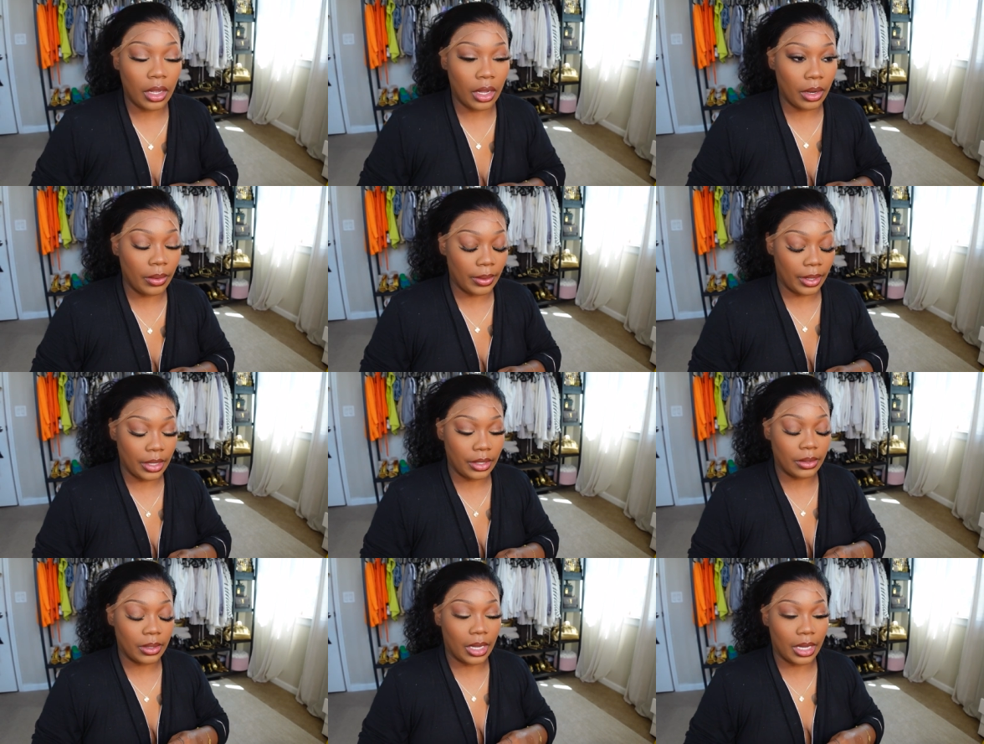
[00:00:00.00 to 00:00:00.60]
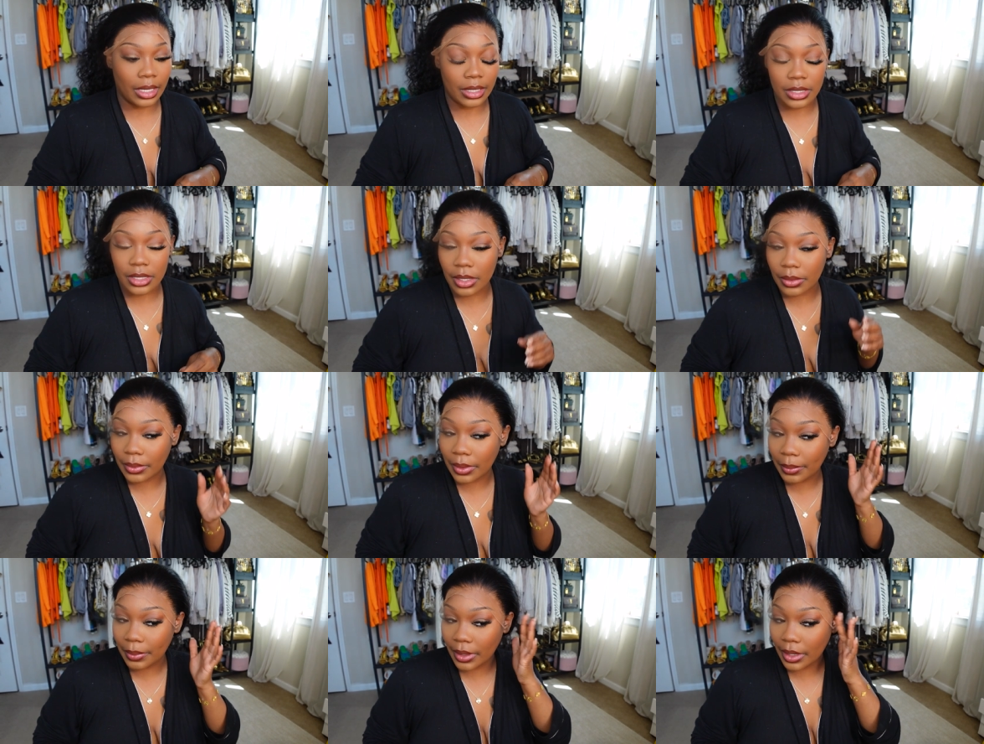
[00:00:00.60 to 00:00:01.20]
Alright you guys, so
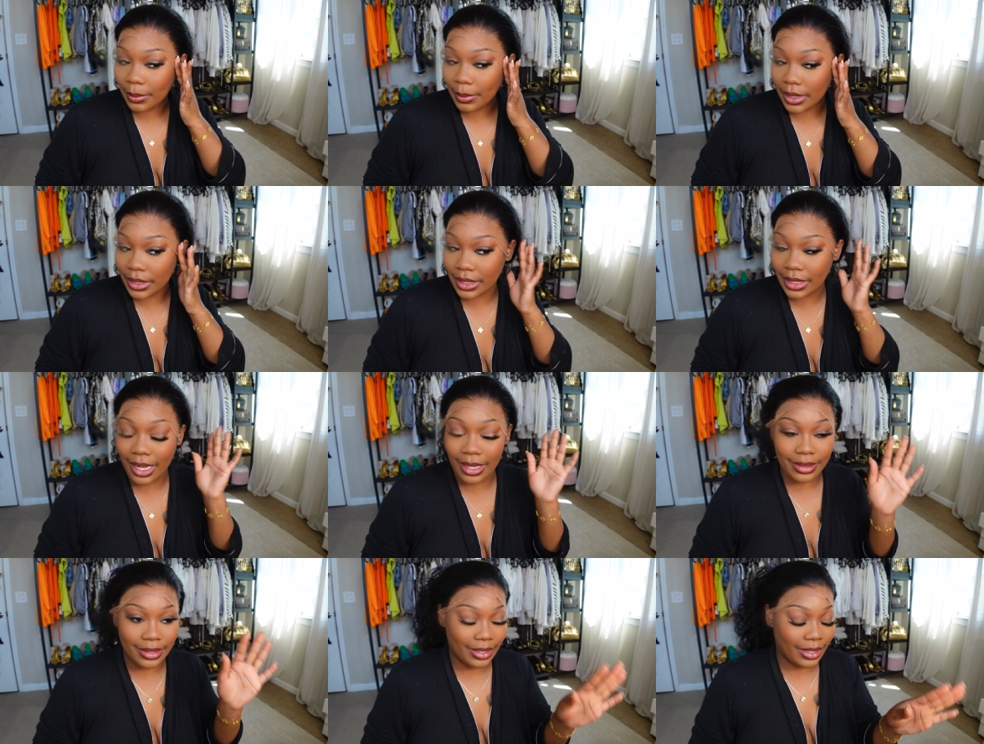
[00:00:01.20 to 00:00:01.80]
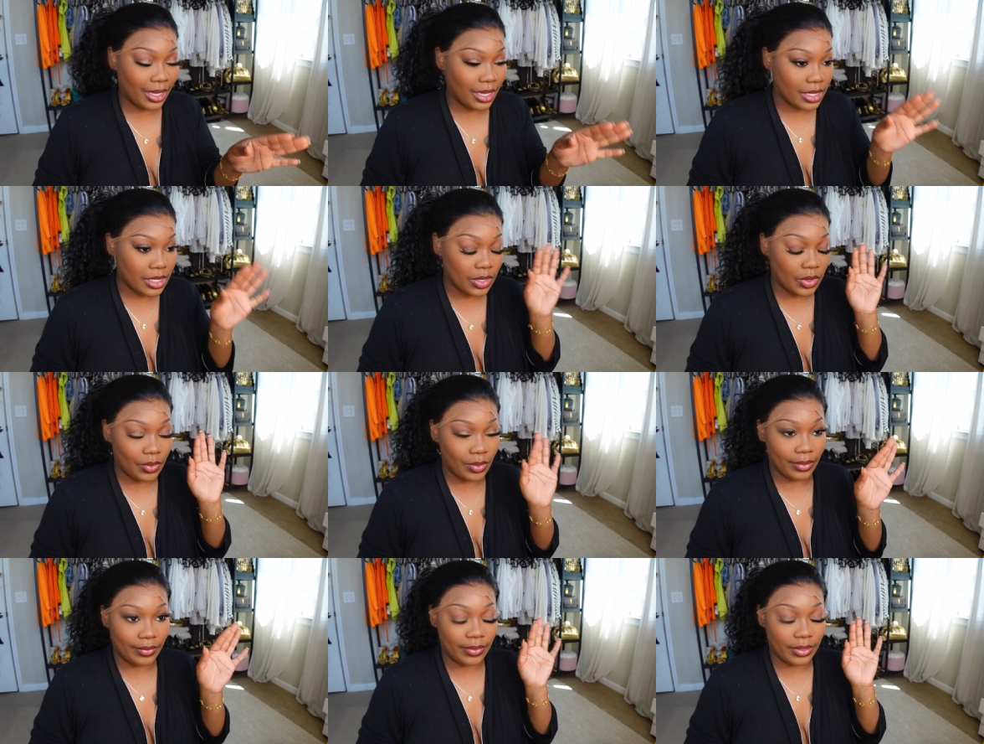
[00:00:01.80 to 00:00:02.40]
we pretty much got the lace
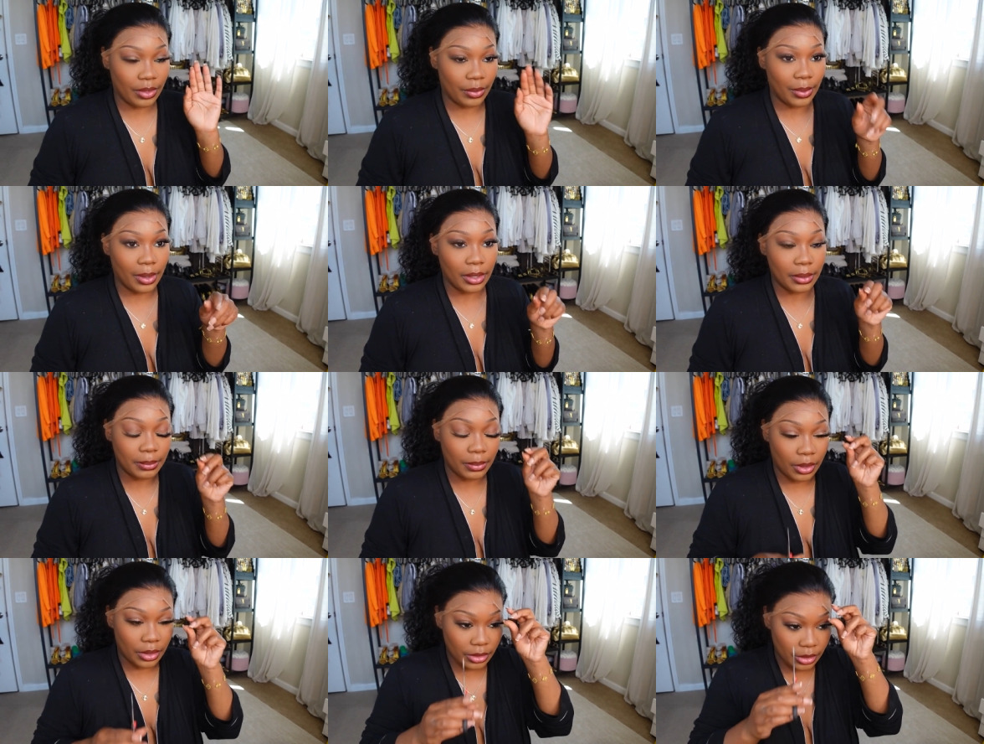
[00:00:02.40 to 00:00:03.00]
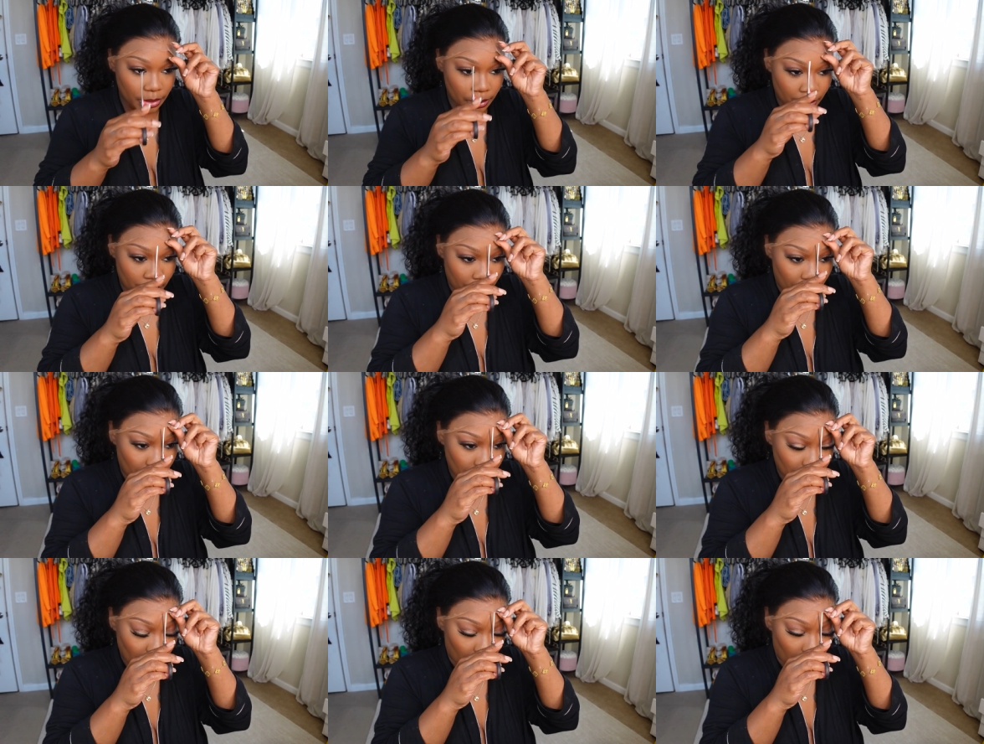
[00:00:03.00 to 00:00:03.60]
on for the right most,
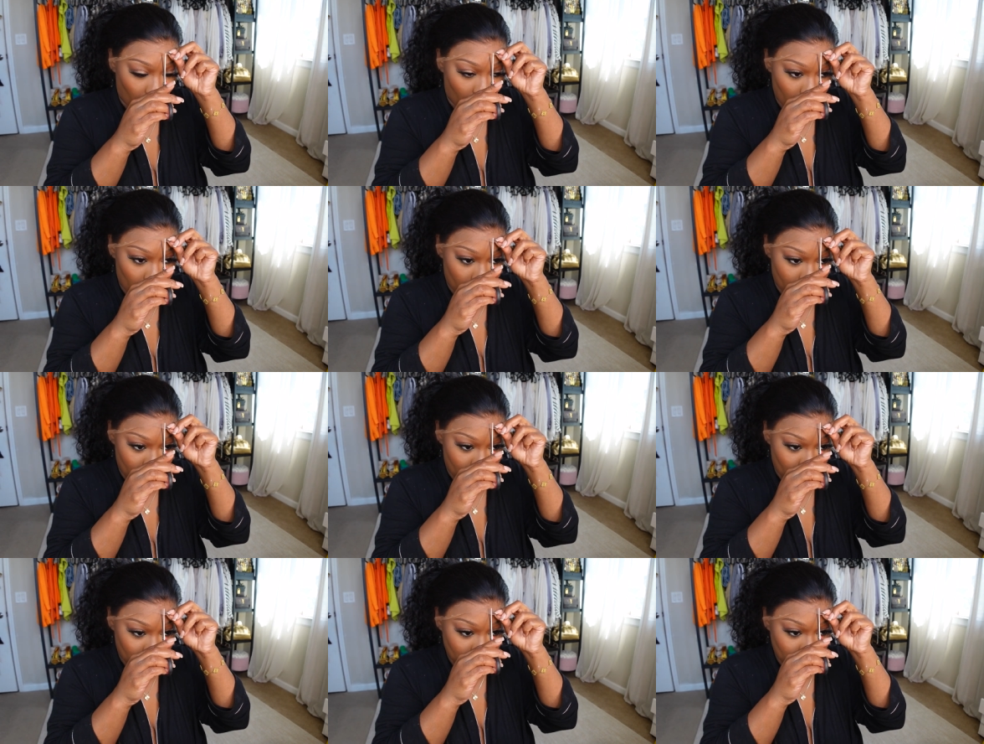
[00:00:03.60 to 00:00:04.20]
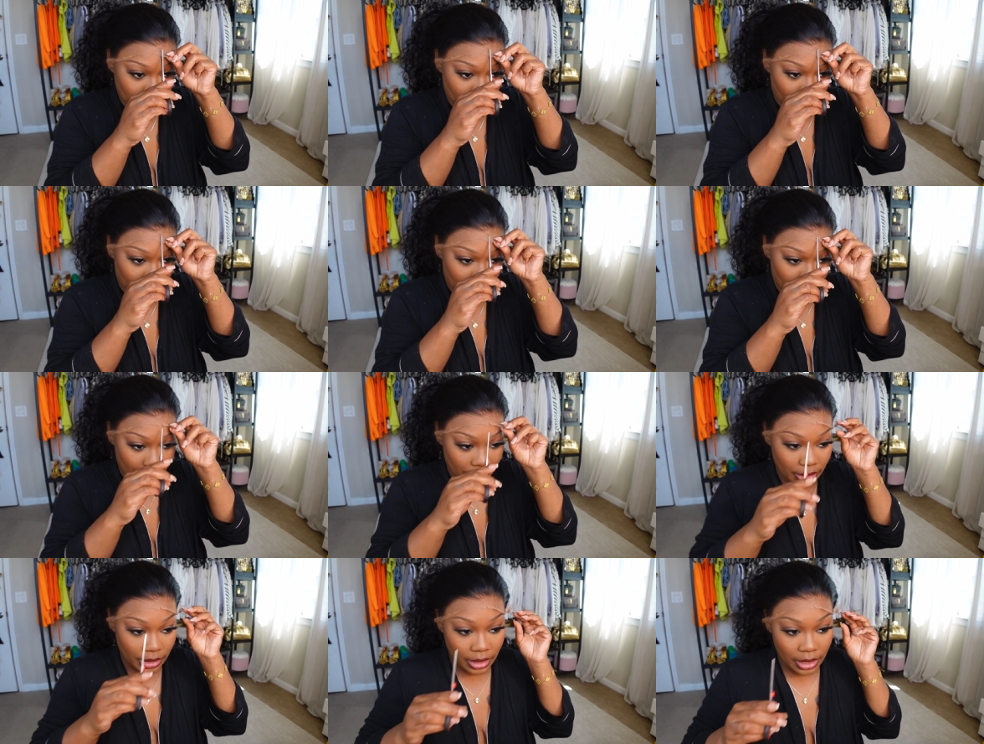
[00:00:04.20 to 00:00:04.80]
most, uh, most
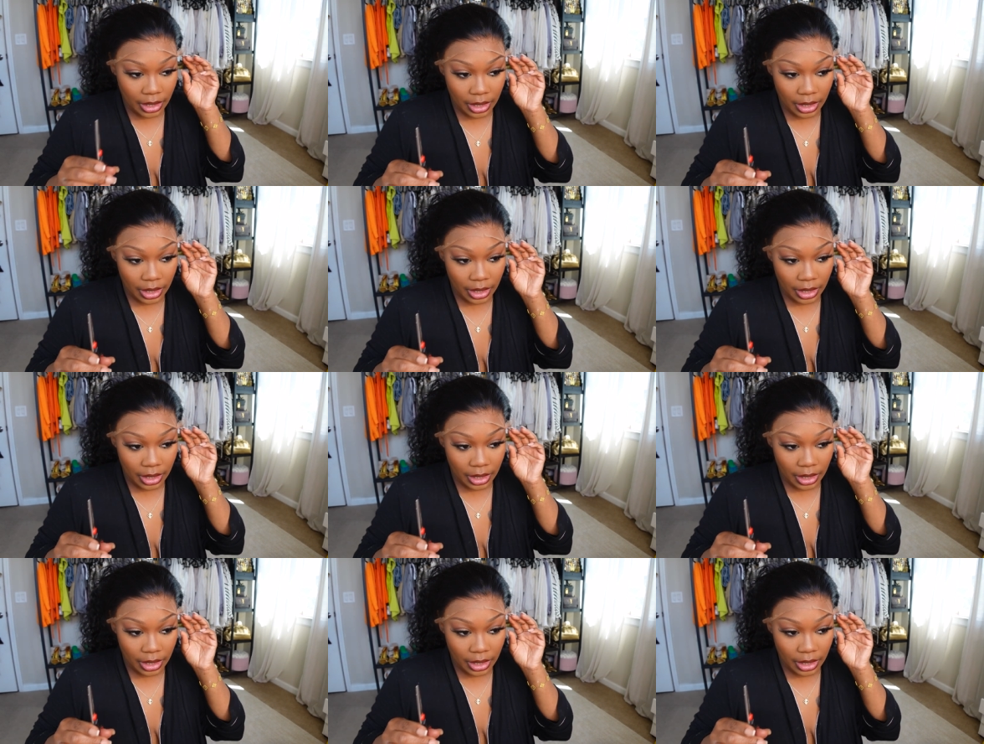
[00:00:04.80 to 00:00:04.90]
part.